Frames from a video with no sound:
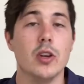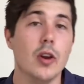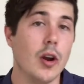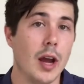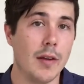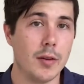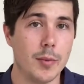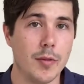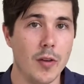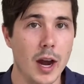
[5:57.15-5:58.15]
you don't have to
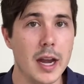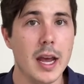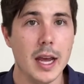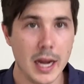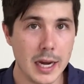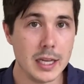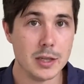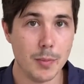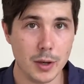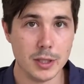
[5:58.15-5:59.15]
provide any
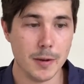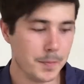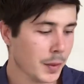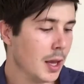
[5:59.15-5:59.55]
deposit.